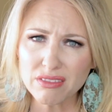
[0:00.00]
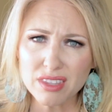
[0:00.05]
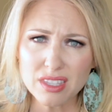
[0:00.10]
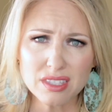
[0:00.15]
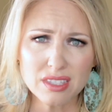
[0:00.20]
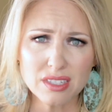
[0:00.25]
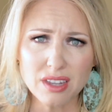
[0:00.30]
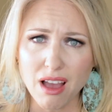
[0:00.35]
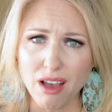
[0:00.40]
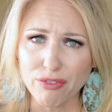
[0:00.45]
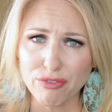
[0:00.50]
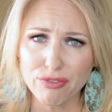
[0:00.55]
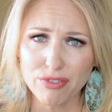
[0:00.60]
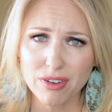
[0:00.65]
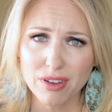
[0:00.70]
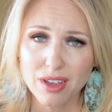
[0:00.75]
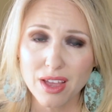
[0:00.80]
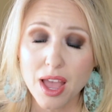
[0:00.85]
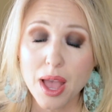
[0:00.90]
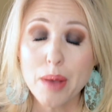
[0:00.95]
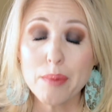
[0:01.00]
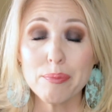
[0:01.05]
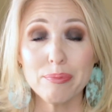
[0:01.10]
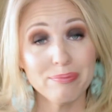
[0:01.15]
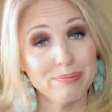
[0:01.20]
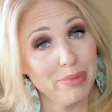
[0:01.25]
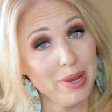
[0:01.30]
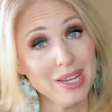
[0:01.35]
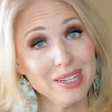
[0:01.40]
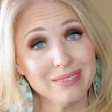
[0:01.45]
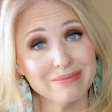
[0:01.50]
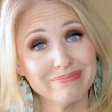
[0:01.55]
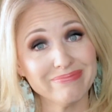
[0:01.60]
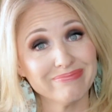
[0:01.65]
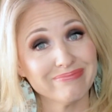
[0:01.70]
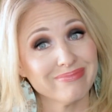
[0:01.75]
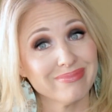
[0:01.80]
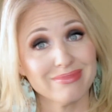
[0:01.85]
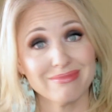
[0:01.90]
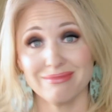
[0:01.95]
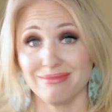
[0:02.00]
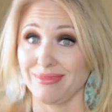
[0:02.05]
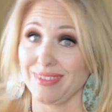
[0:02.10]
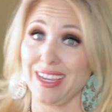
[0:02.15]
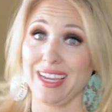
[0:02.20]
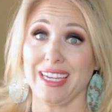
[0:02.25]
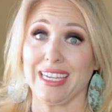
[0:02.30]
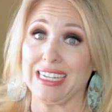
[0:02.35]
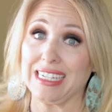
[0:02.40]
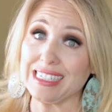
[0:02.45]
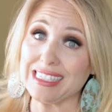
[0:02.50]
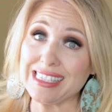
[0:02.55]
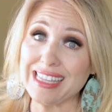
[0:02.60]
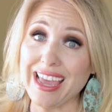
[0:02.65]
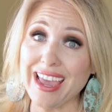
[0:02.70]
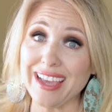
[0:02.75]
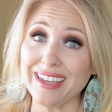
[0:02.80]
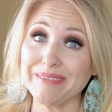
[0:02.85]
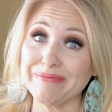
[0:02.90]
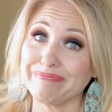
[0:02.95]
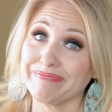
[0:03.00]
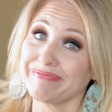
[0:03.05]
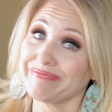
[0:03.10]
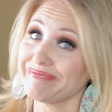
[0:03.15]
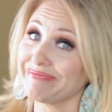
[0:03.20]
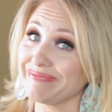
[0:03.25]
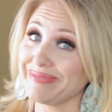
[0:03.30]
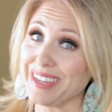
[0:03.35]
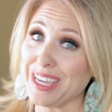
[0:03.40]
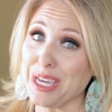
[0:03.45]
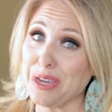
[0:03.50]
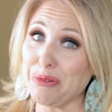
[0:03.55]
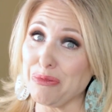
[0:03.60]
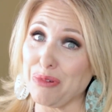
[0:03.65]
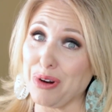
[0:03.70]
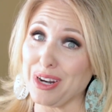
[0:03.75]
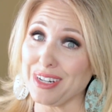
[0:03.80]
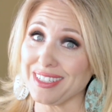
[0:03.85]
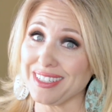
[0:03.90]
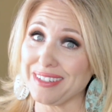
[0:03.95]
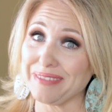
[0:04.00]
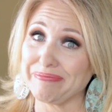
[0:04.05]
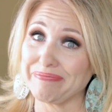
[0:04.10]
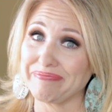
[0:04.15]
of this stuff? But I gotta say, it worked.